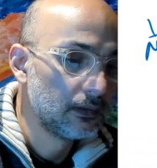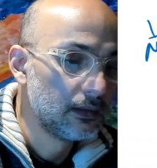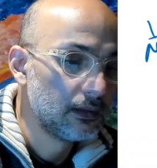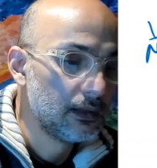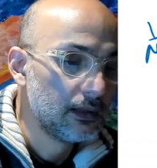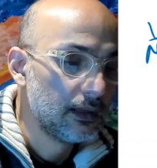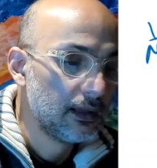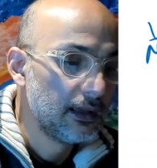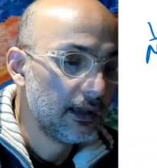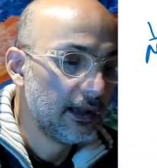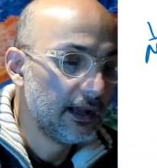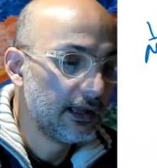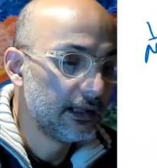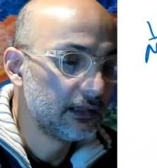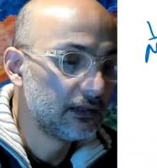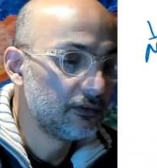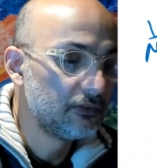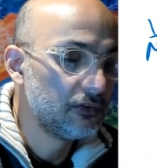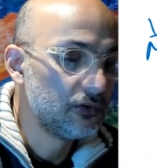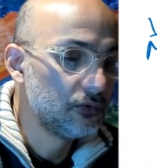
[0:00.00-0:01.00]
And
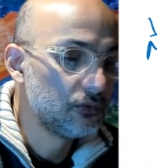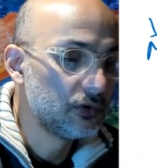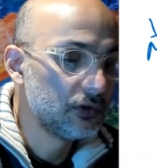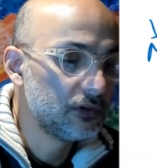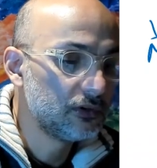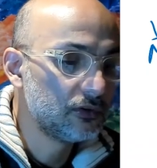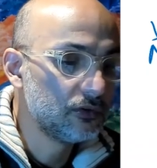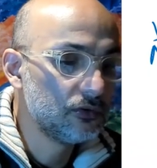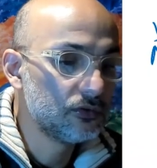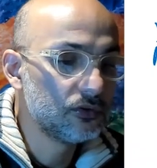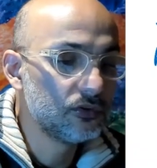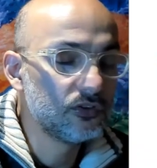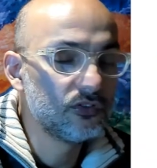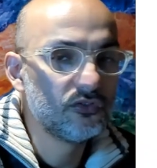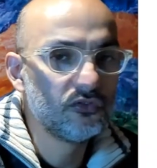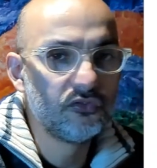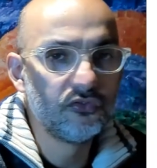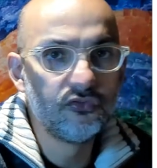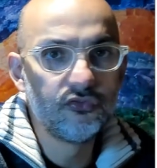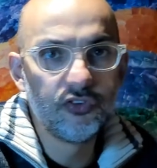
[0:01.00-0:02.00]
if you want to
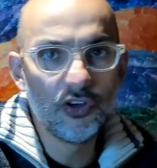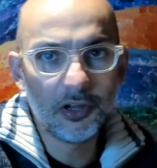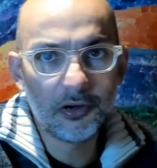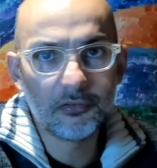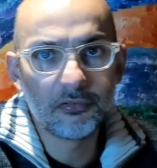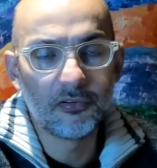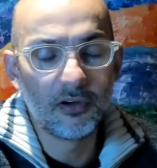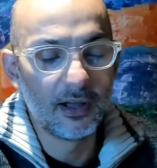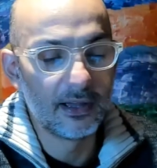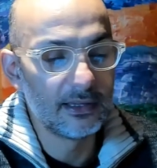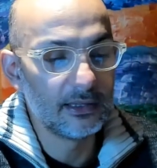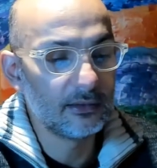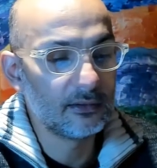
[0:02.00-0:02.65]
verify it,